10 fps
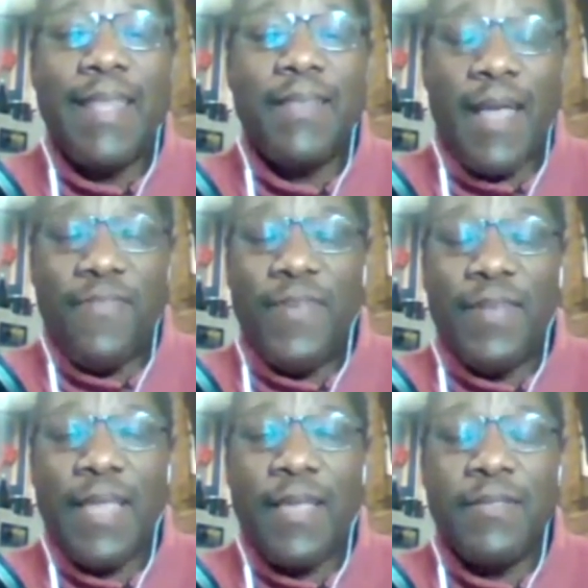that I
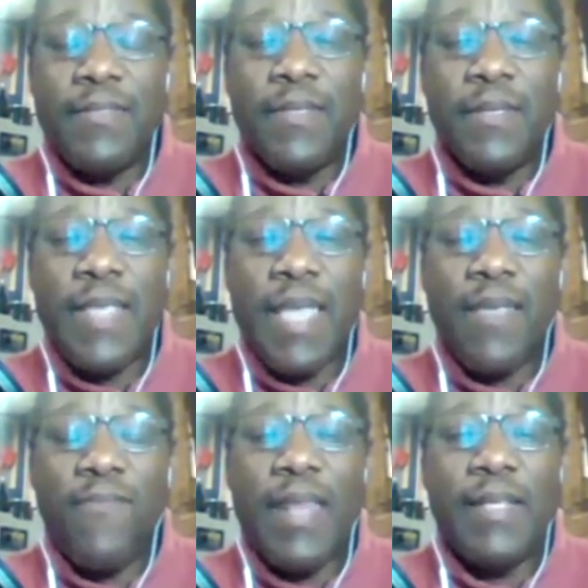feel I could take
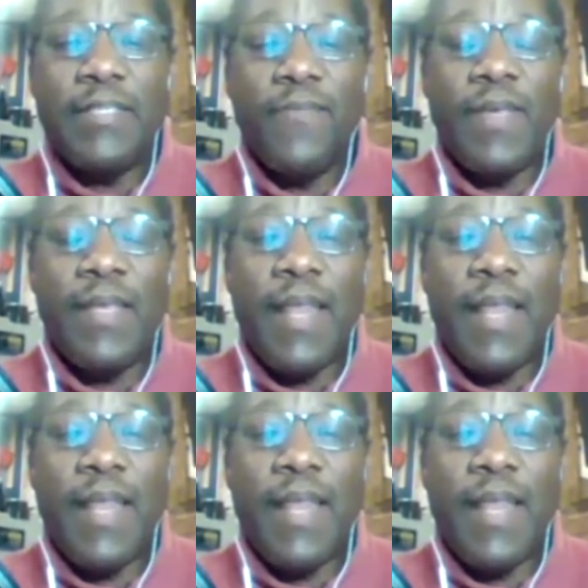advantage of it.